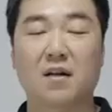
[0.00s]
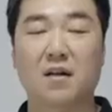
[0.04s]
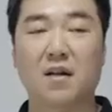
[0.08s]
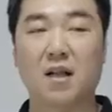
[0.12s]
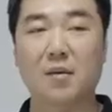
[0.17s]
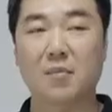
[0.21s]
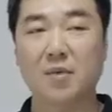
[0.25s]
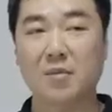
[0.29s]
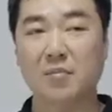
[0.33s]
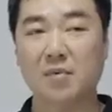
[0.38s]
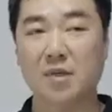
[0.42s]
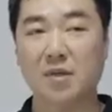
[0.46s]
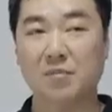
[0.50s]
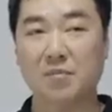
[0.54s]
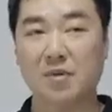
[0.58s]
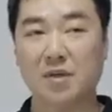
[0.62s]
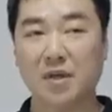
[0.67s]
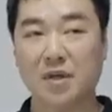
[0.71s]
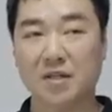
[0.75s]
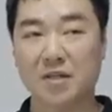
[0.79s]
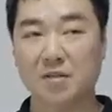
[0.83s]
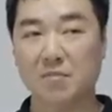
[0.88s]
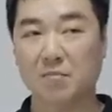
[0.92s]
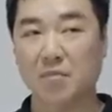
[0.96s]
Let me briefly
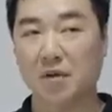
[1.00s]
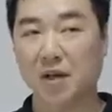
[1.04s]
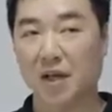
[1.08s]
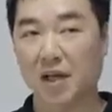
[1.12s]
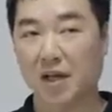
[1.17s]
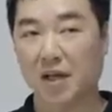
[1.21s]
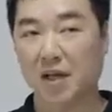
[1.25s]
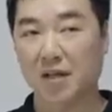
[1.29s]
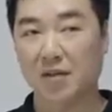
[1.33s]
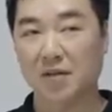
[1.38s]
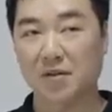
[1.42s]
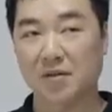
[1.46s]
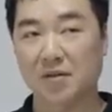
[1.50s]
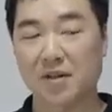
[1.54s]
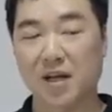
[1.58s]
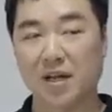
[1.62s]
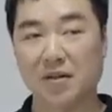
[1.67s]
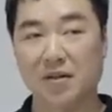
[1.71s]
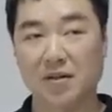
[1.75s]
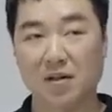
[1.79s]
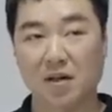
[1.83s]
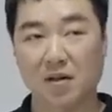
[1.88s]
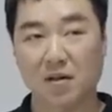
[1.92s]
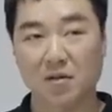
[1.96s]
explain the
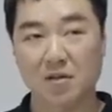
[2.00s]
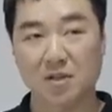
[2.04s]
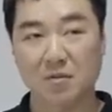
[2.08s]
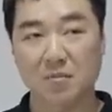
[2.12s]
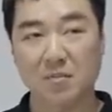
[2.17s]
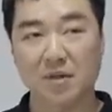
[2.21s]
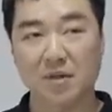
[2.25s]
technology